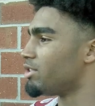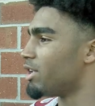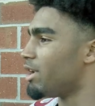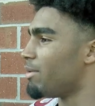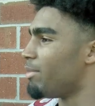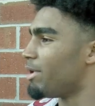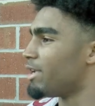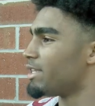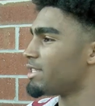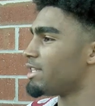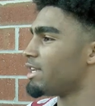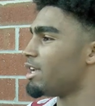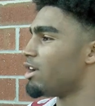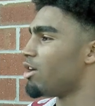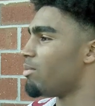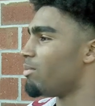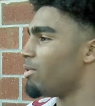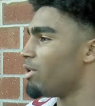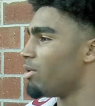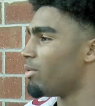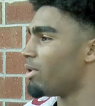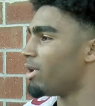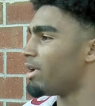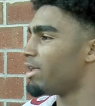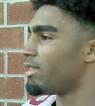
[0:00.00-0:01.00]
Trey Benson helped
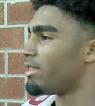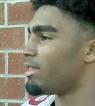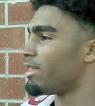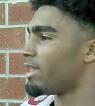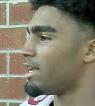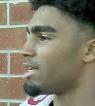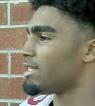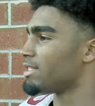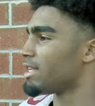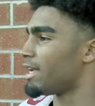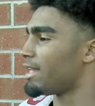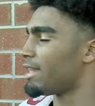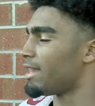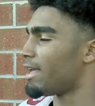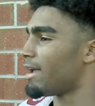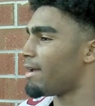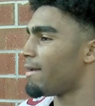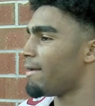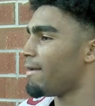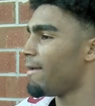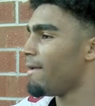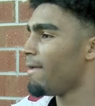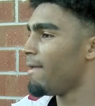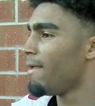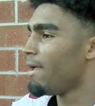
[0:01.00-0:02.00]
me with, things like that.
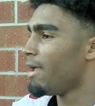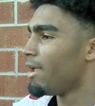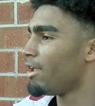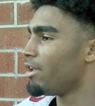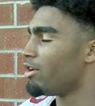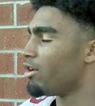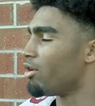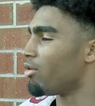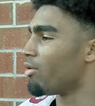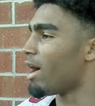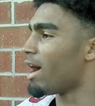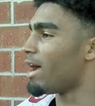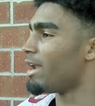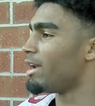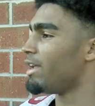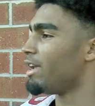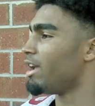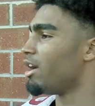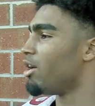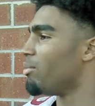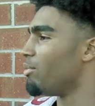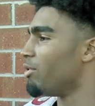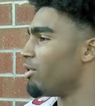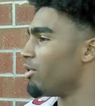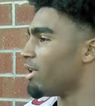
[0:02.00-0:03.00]
You know, Rodney
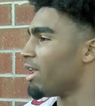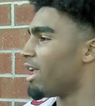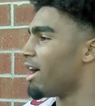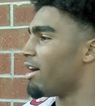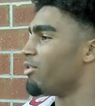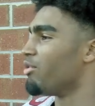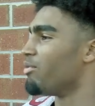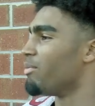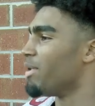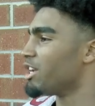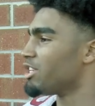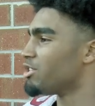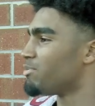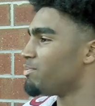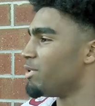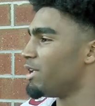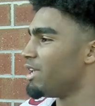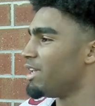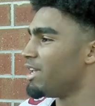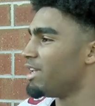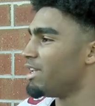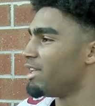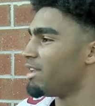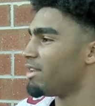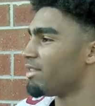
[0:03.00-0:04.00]
helped me a lot with my
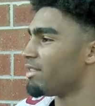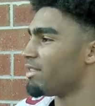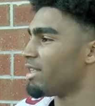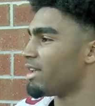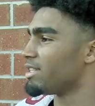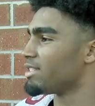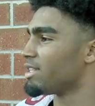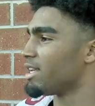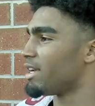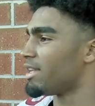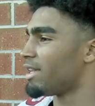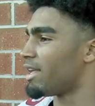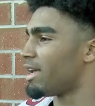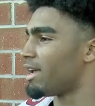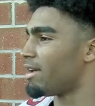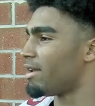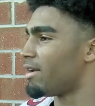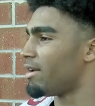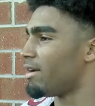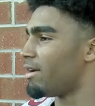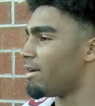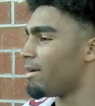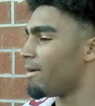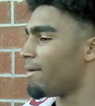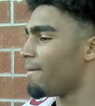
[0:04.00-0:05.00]
speed and things like that.
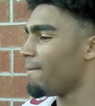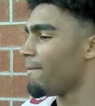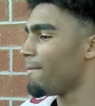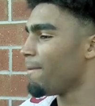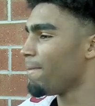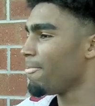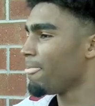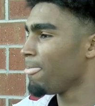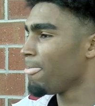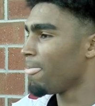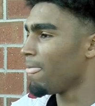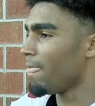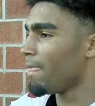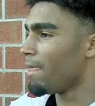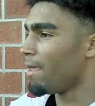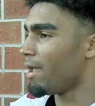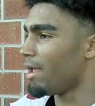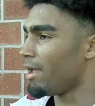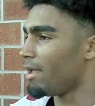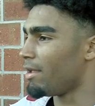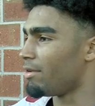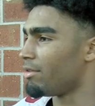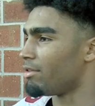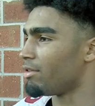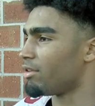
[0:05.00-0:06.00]
Uh,
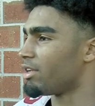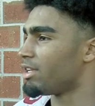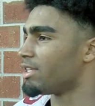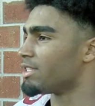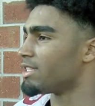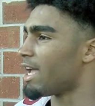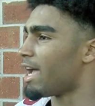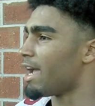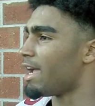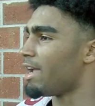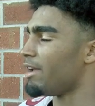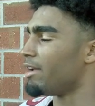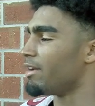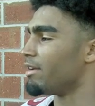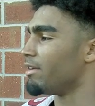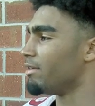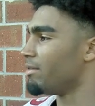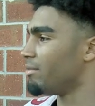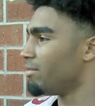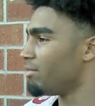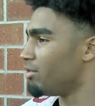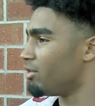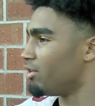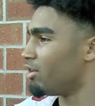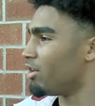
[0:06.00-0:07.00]
and Caziah, uh,
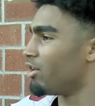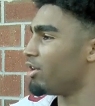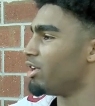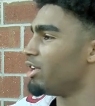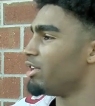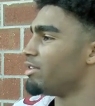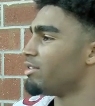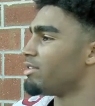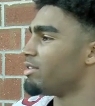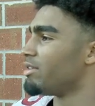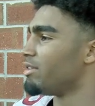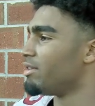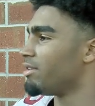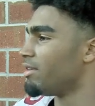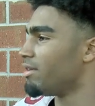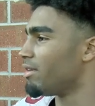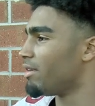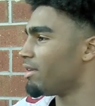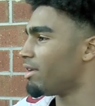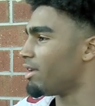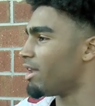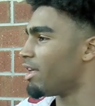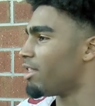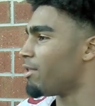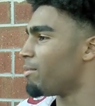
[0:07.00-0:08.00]
you know, he's
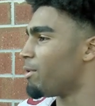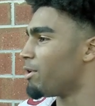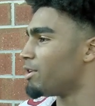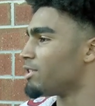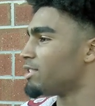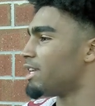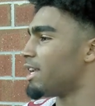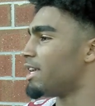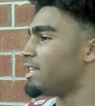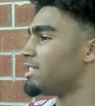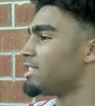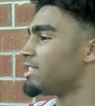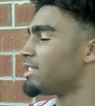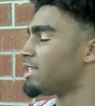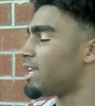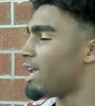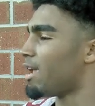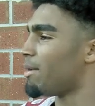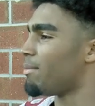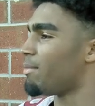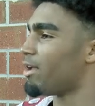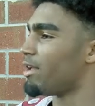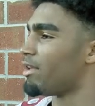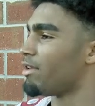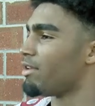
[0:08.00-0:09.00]
another person that just
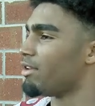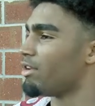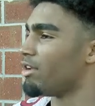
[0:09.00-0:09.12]
came in.